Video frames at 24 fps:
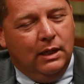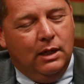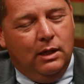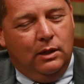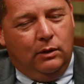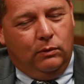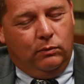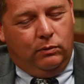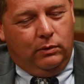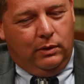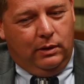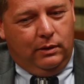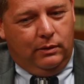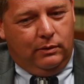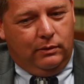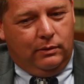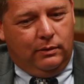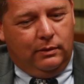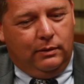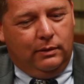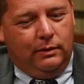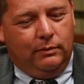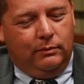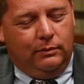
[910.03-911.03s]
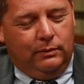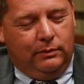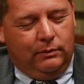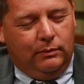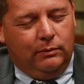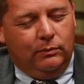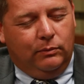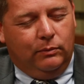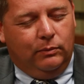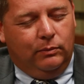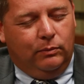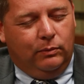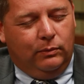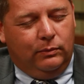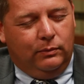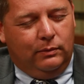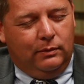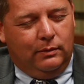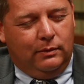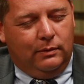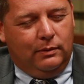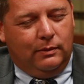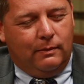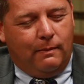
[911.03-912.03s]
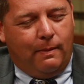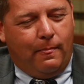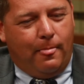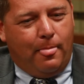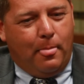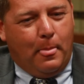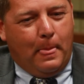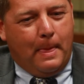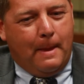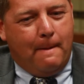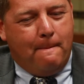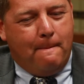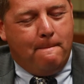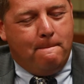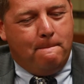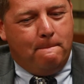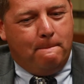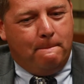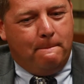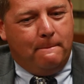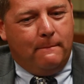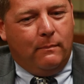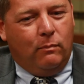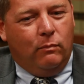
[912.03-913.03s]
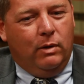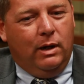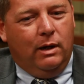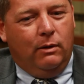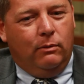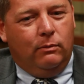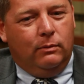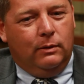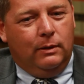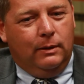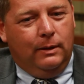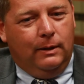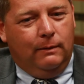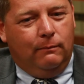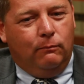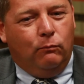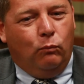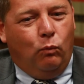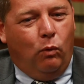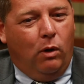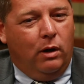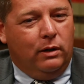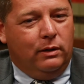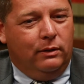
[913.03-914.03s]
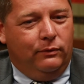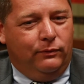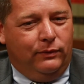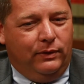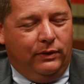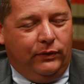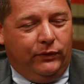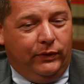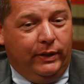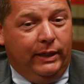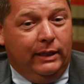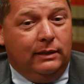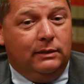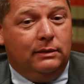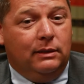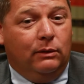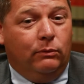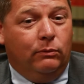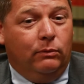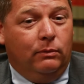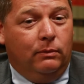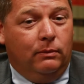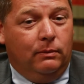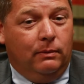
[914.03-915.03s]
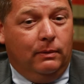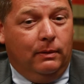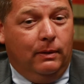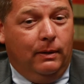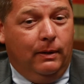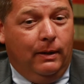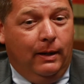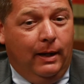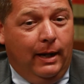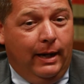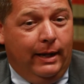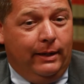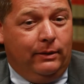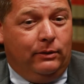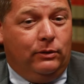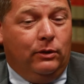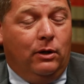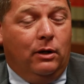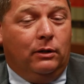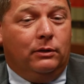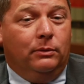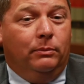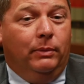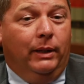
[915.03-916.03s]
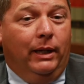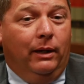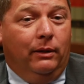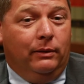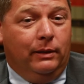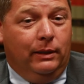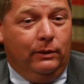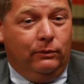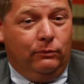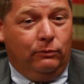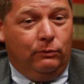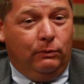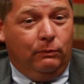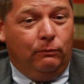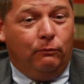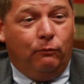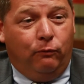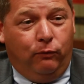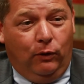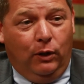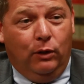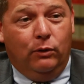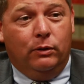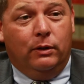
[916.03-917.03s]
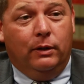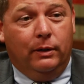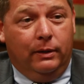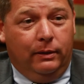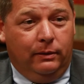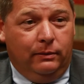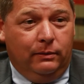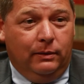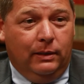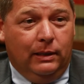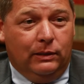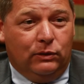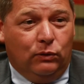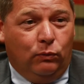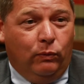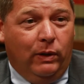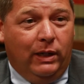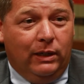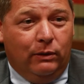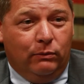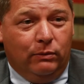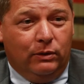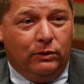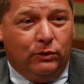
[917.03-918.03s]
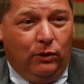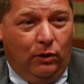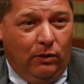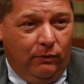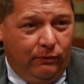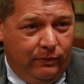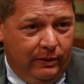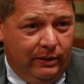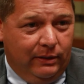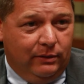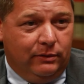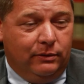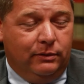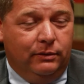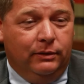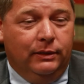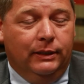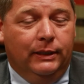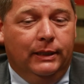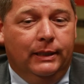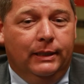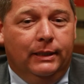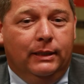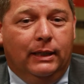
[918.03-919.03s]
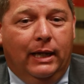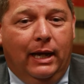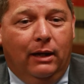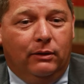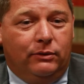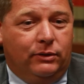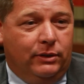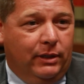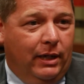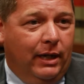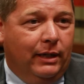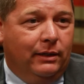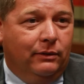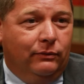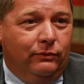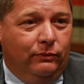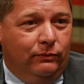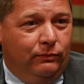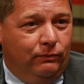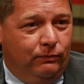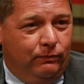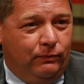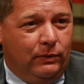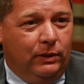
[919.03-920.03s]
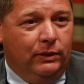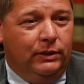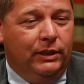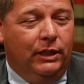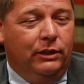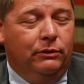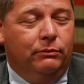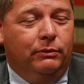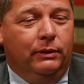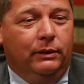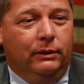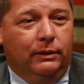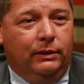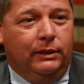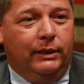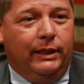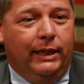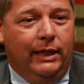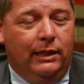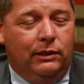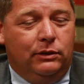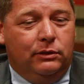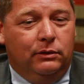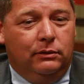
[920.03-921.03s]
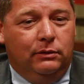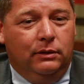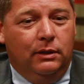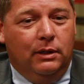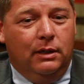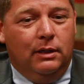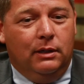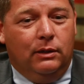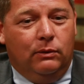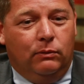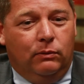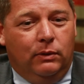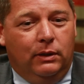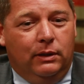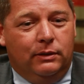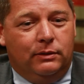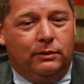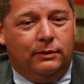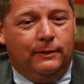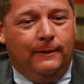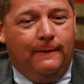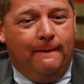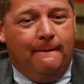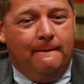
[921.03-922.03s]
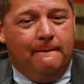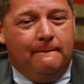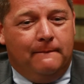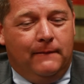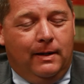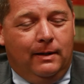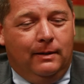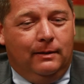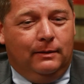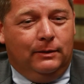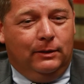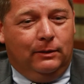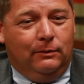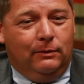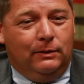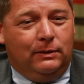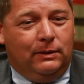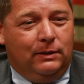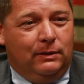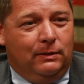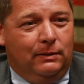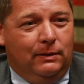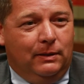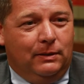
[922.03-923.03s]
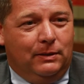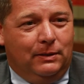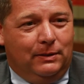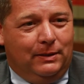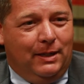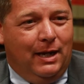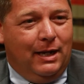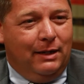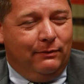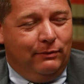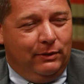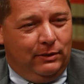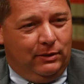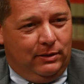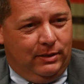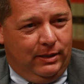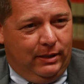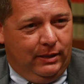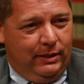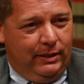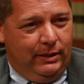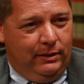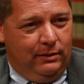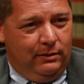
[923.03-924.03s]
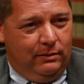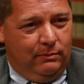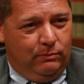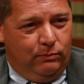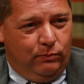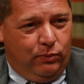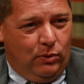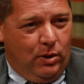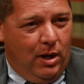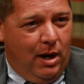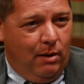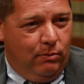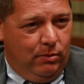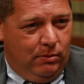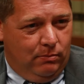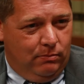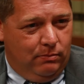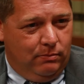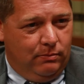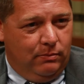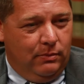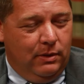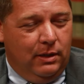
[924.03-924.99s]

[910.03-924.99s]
or was that well, something you guys had talked about? Well, uh, one of the things that I had talked about and floated as a way to resolve this, outside of continuing litigation, was uh, you know a, this is kind of a silly problem,